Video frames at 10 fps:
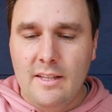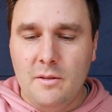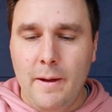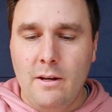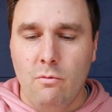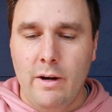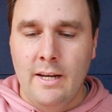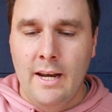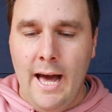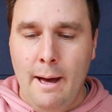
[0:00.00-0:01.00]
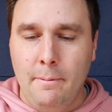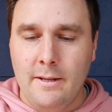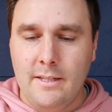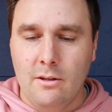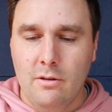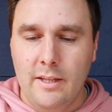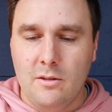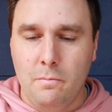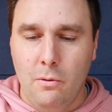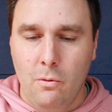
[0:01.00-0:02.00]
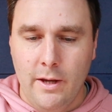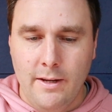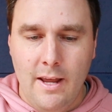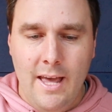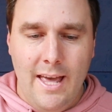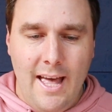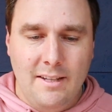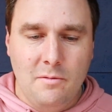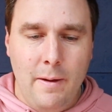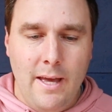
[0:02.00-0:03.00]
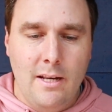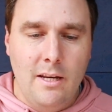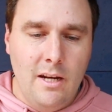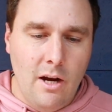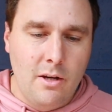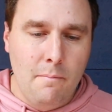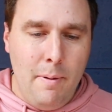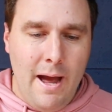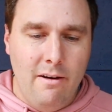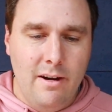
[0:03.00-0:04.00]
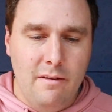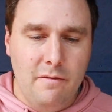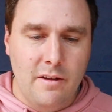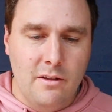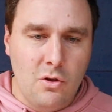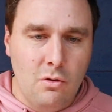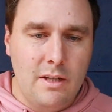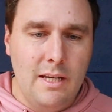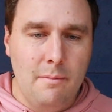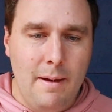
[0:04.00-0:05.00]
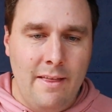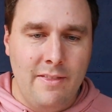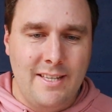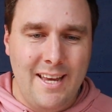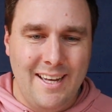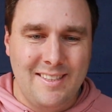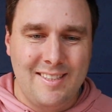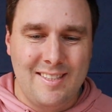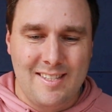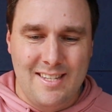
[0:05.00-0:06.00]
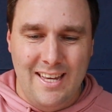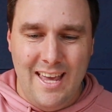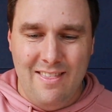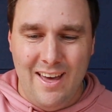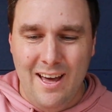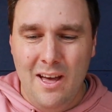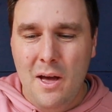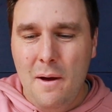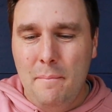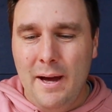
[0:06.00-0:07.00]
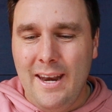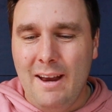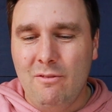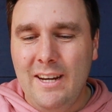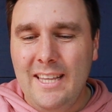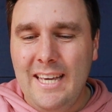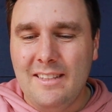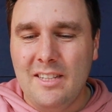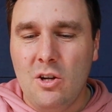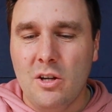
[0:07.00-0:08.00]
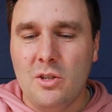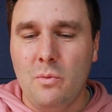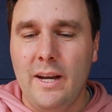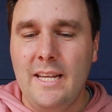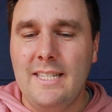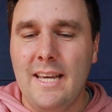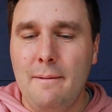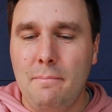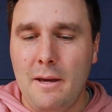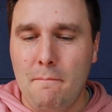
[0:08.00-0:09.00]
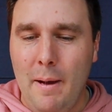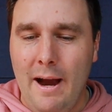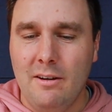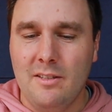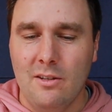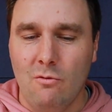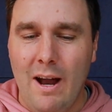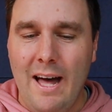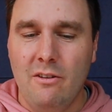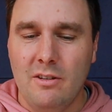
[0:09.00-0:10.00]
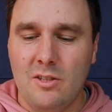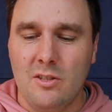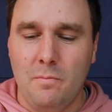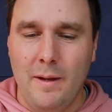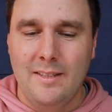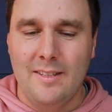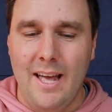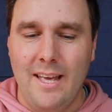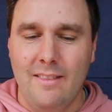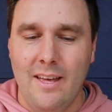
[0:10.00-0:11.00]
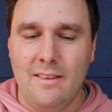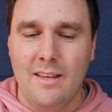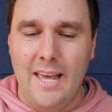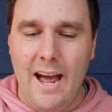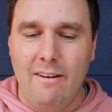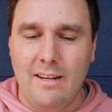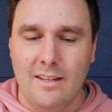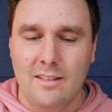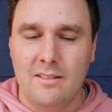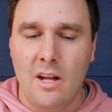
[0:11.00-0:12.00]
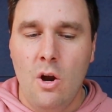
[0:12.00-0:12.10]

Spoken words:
that's been written up until this point has been, comparative and talking about the texts together, but really hasn't got to any deep comparison. Rather, it's just been saying that the characters,